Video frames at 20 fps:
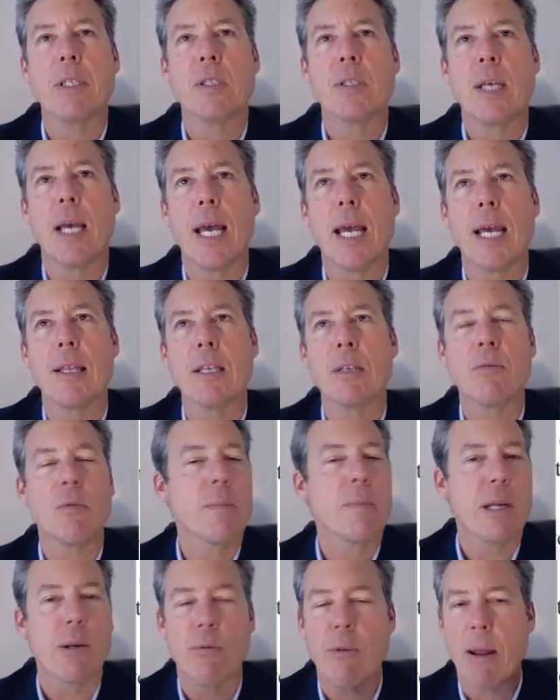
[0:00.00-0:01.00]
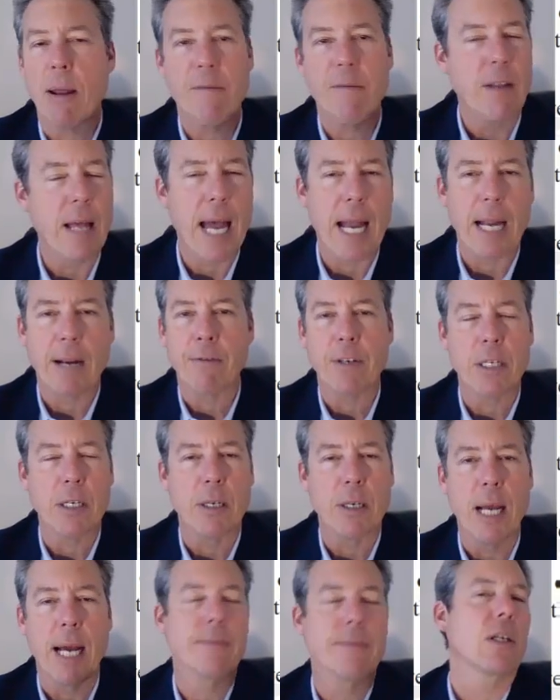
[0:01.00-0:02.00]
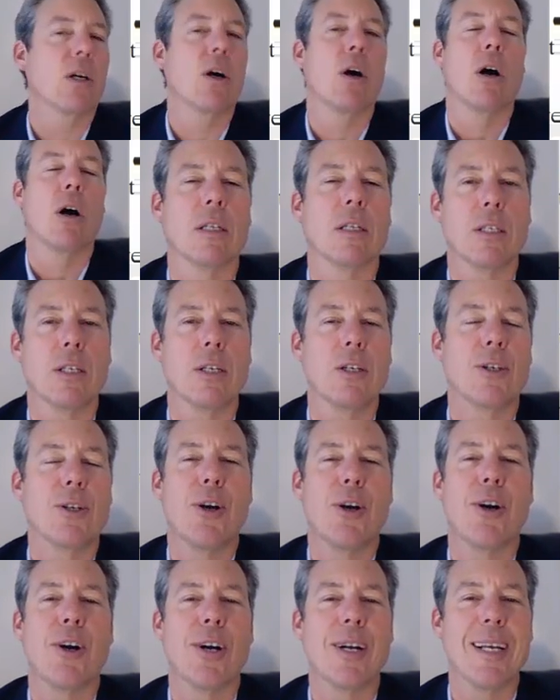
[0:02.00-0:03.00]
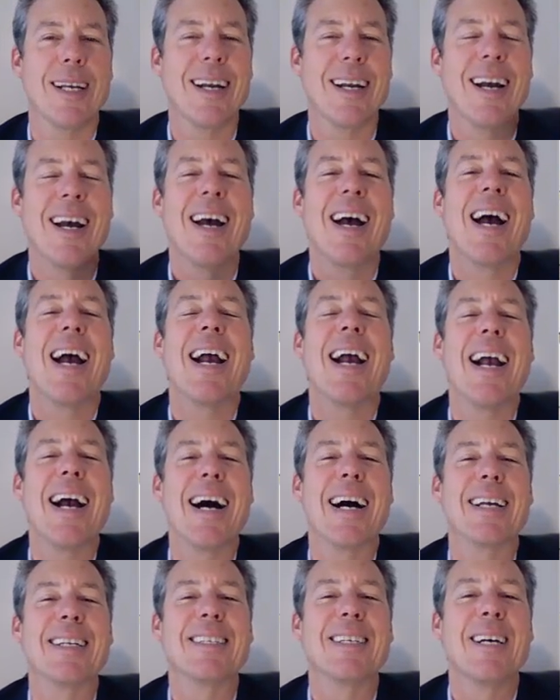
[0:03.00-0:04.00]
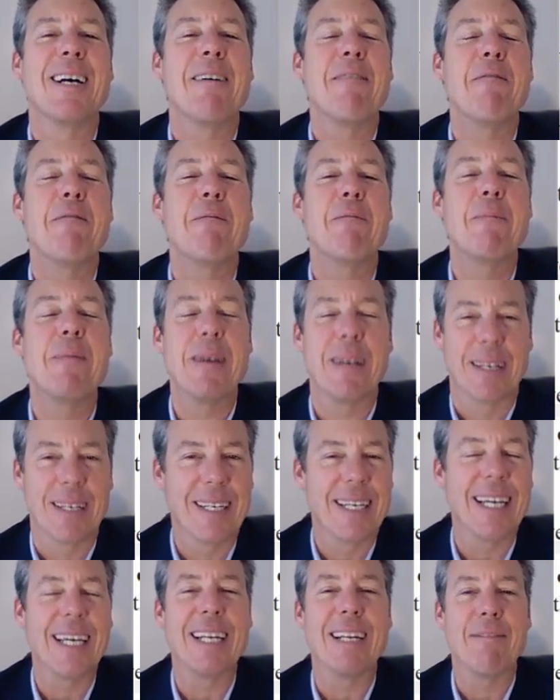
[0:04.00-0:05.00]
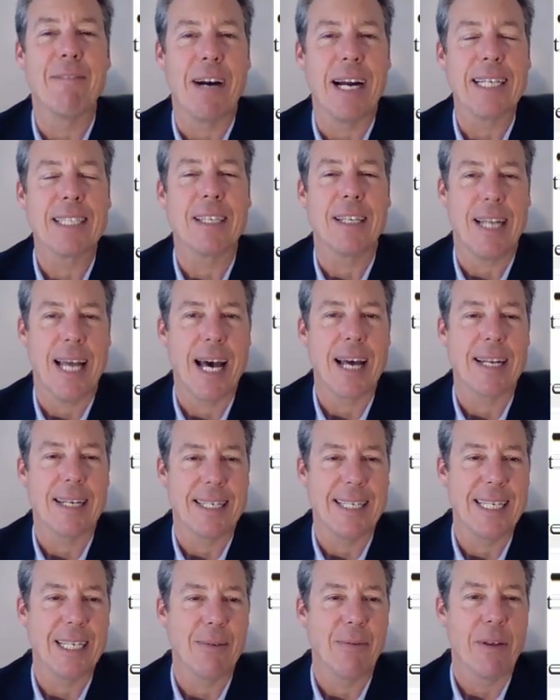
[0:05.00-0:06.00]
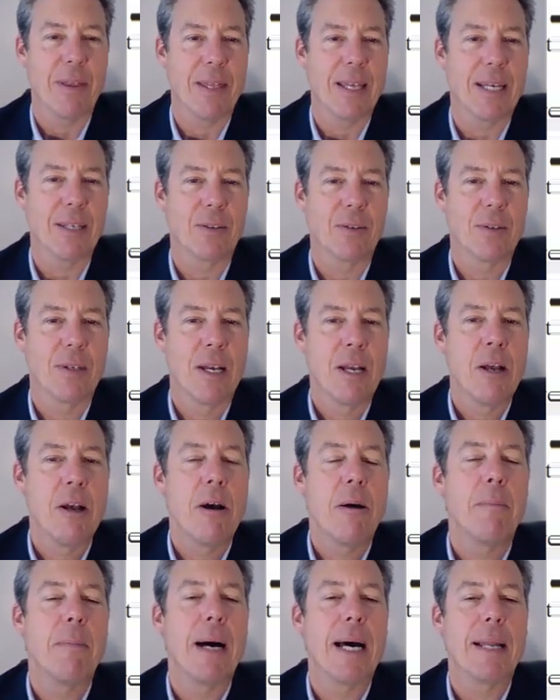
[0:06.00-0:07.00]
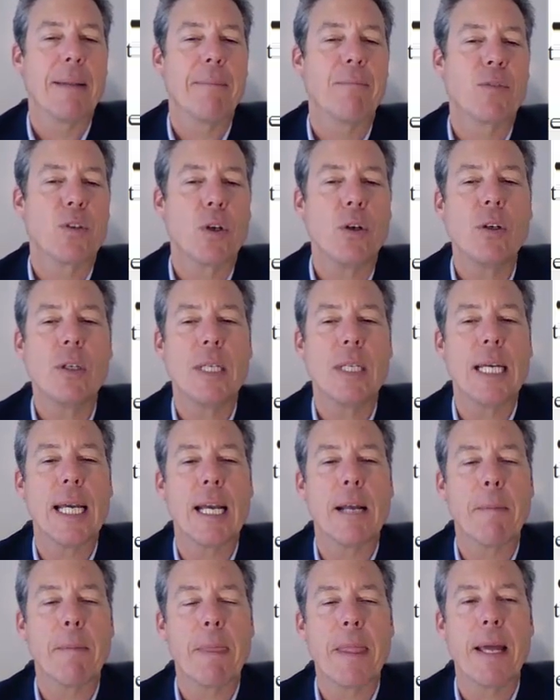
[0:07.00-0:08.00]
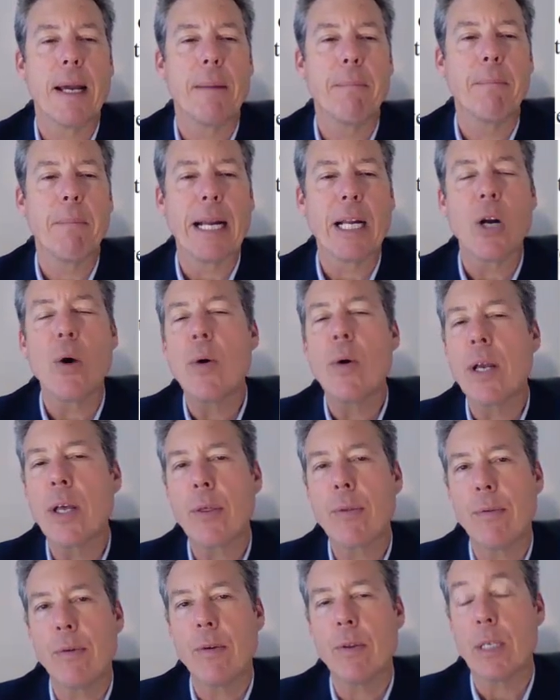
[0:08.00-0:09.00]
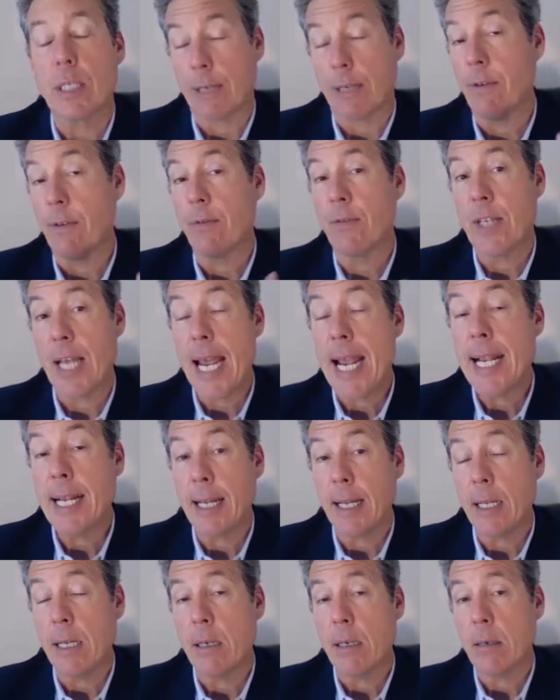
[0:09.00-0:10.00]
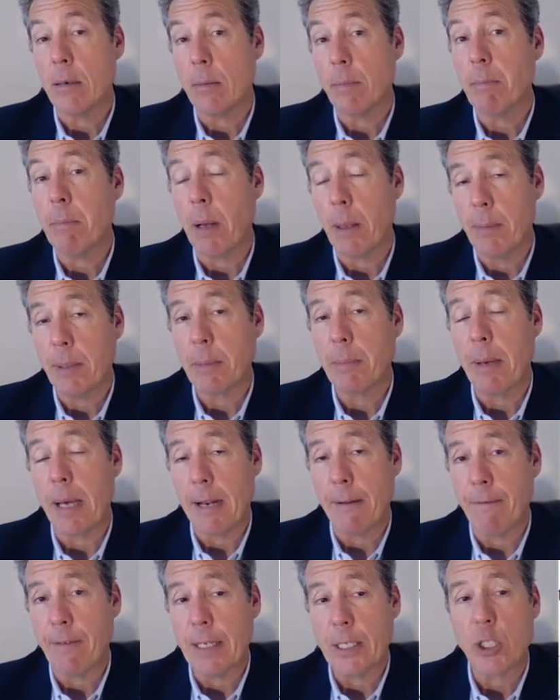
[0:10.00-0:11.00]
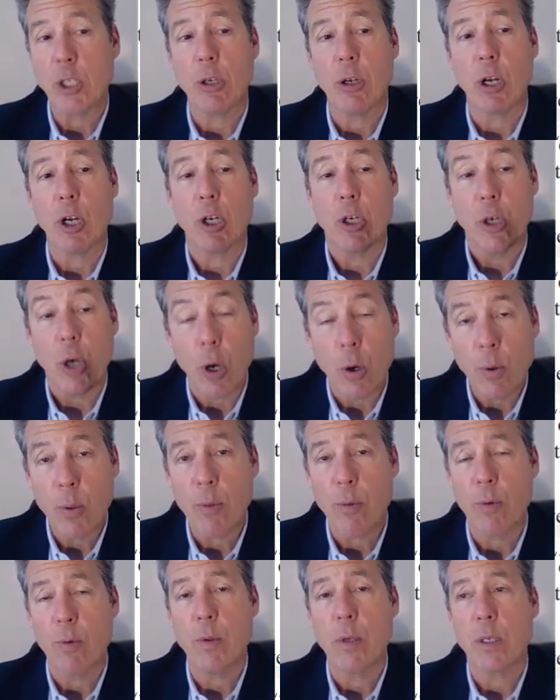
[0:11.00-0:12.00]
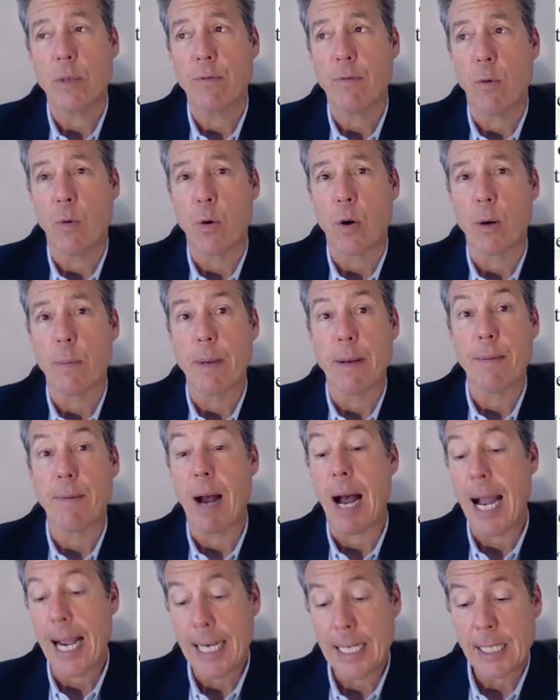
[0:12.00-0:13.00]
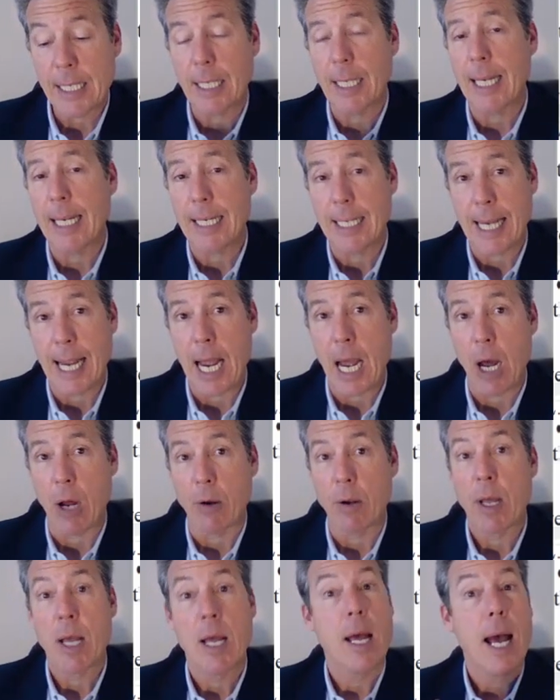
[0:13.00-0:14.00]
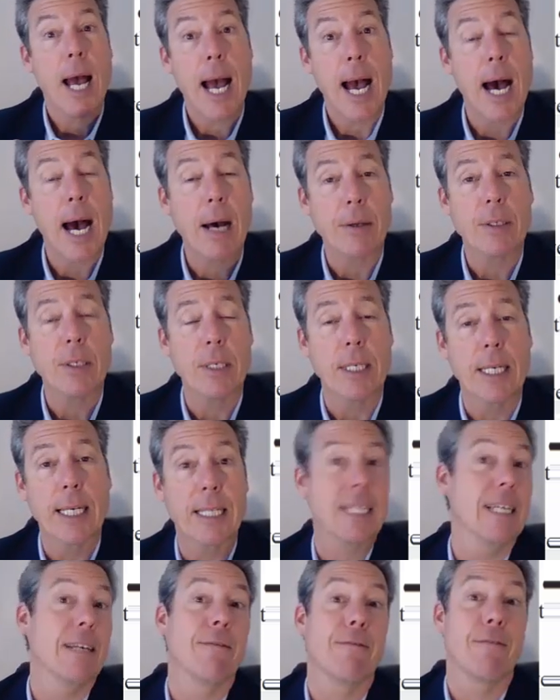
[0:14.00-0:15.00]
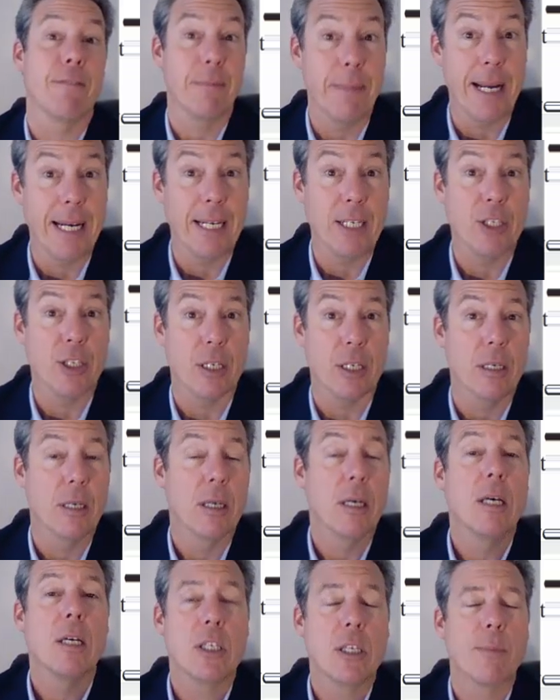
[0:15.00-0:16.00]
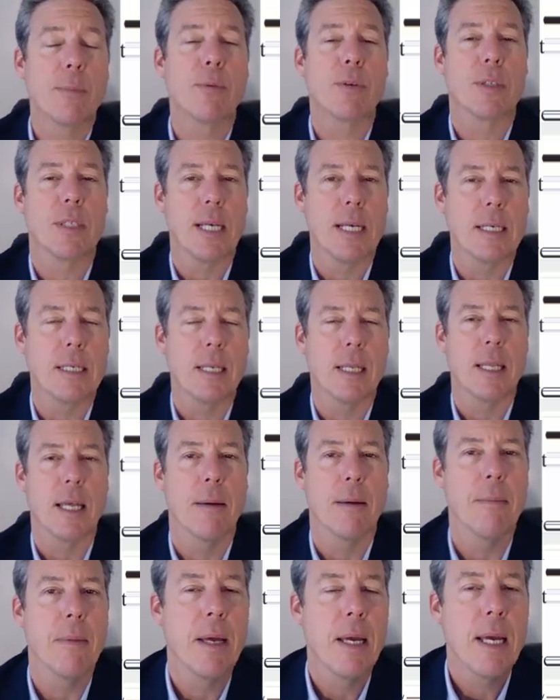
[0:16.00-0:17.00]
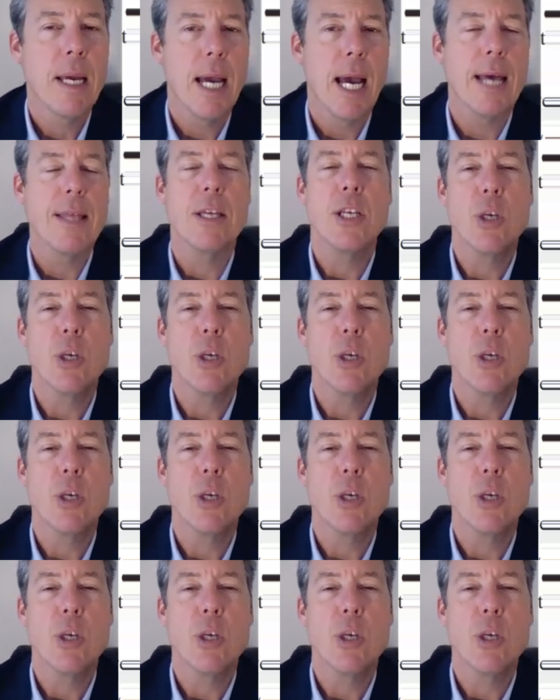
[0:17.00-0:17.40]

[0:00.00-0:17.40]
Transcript: I would say this would be a red flag for you to call an attorney and get advice on how to deal with this. But certainly, by going through this, if you've taken public benefits, you can go through this form and isolate down how to get the information to present to them.